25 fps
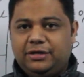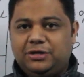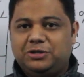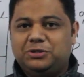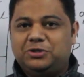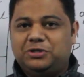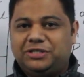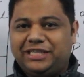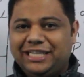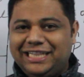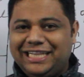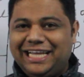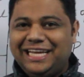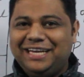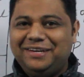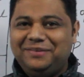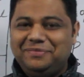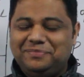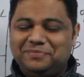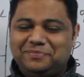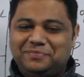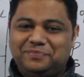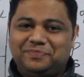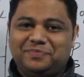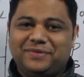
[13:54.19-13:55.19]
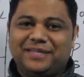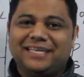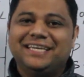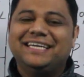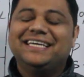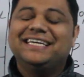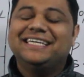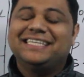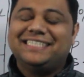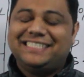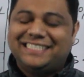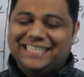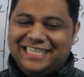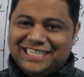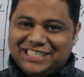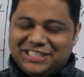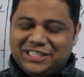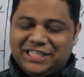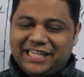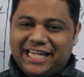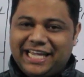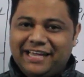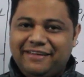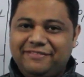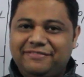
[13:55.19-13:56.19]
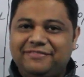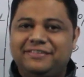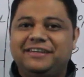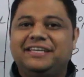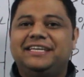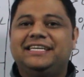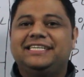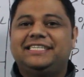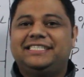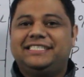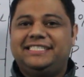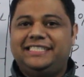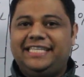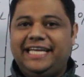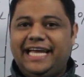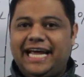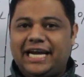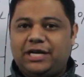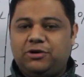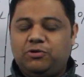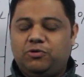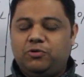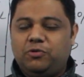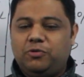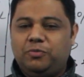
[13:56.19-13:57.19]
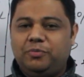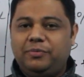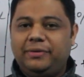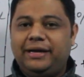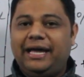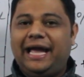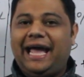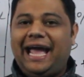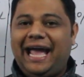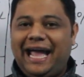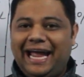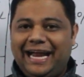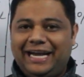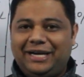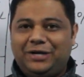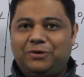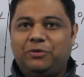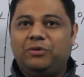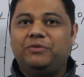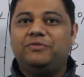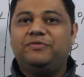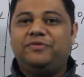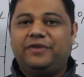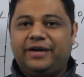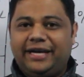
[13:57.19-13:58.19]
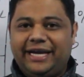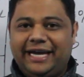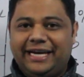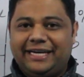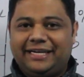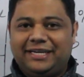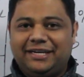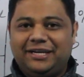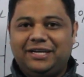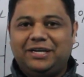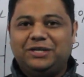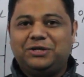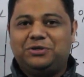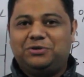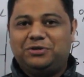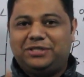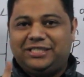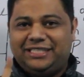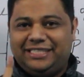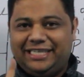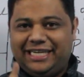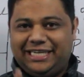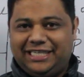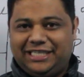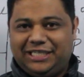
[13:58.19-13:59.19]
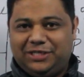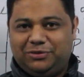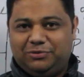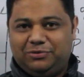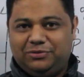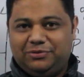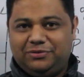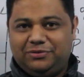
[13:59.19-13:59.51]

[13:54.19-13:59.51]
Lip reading: So till then, stay safe, stay at home and don't forget to stay tuned.